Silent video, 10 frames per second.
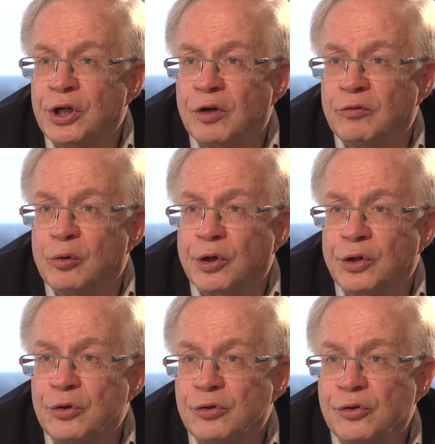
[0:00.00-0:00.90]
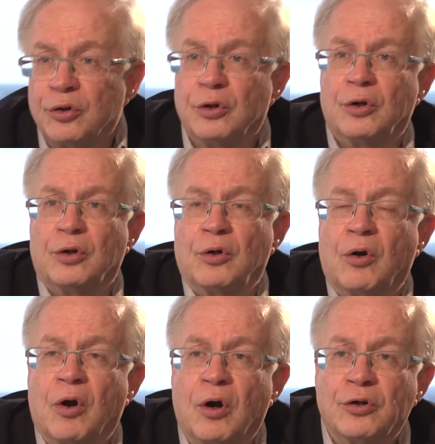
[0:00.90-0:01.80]
of lawyers,
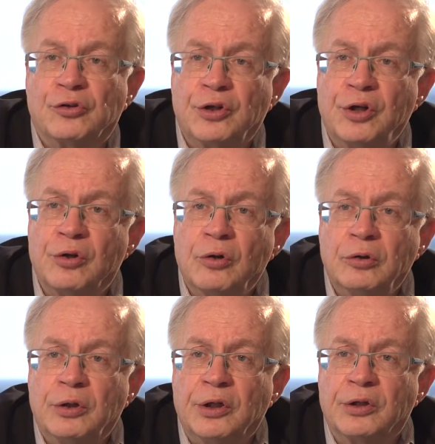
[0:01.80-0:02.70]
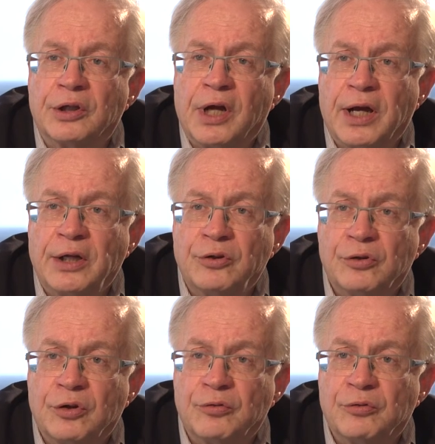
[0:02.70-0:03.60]
aren't skilled in the kinds
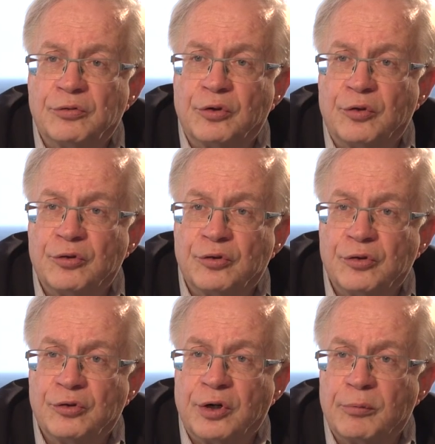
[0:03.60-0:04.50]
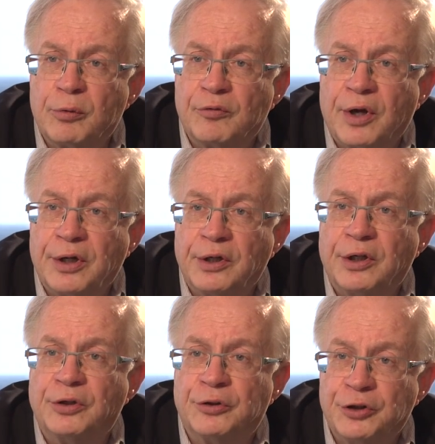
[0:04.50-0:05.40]
of services that are provided
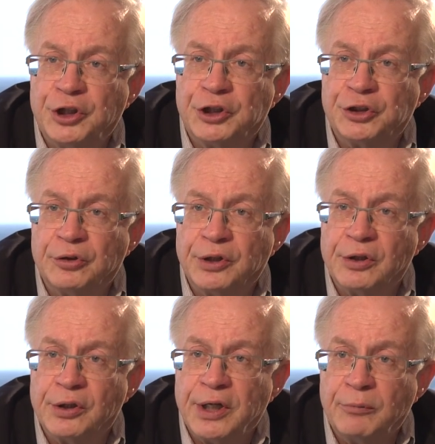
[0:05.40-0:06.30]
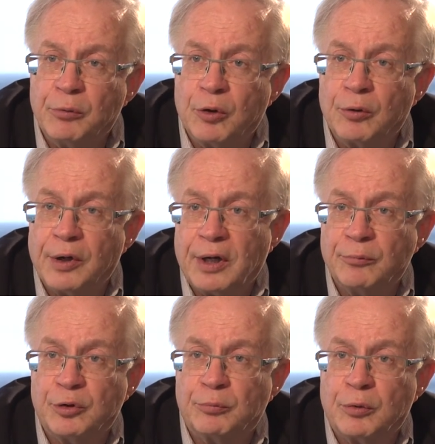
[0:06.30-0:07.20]
in your traditional legal aid
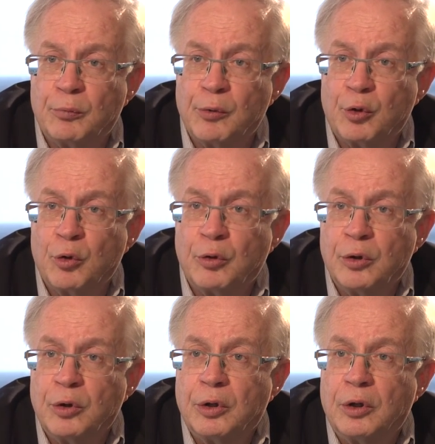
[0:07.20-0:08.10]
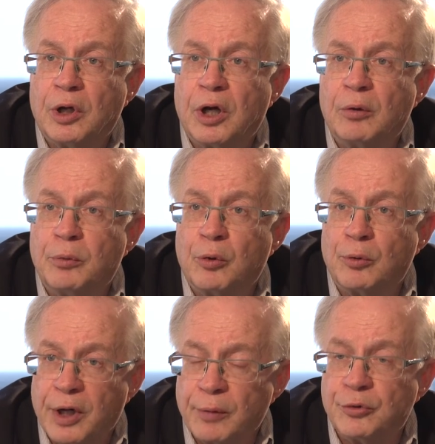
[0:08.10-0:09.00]
programs and pro bono
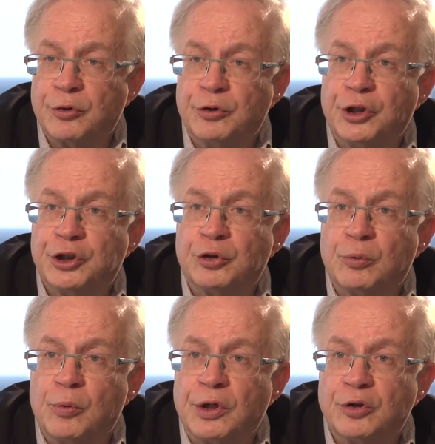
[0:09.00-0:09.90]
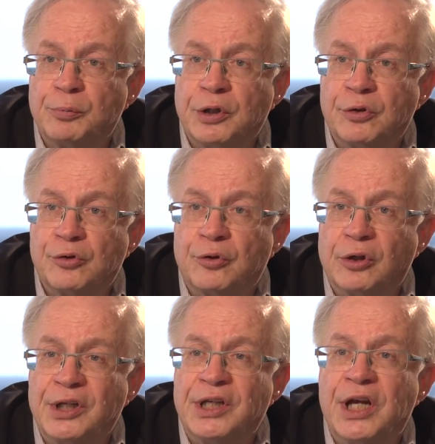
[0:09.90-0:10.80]
programs, the traditional ones, because they're
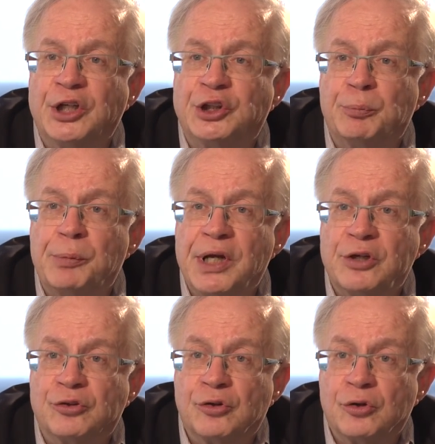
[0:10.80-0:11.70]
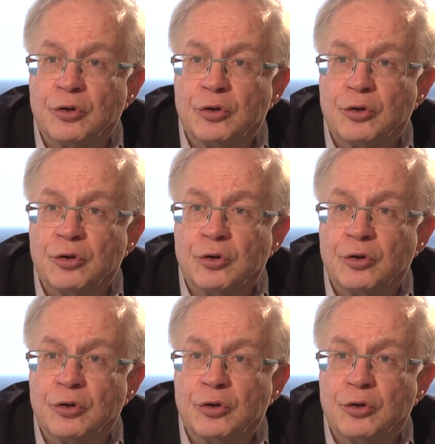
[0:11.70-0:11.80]
litigation based.